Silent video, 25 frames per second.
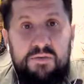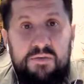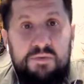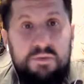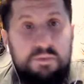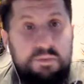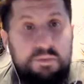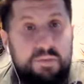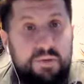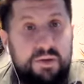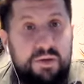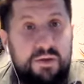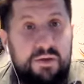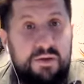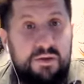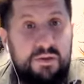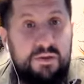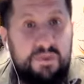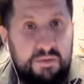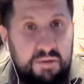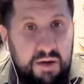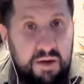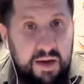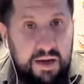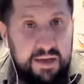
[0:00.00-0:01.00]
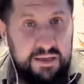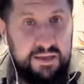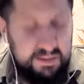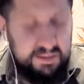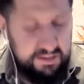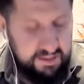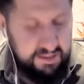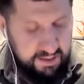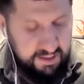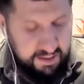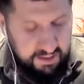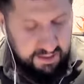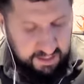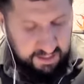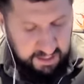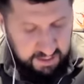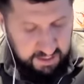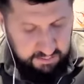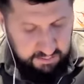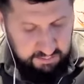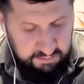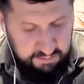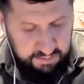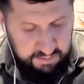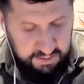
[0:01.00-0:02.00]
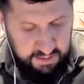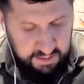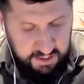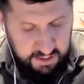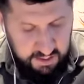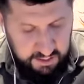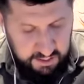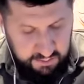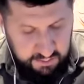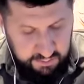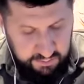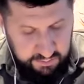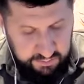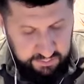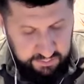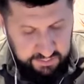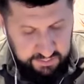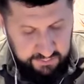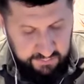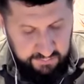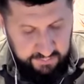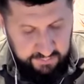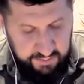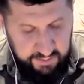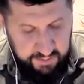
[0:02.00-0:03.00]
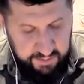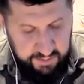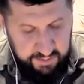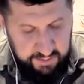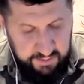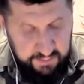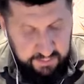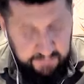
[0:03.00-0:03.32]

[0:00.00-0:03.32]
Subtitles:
We preach Christ and him crucified.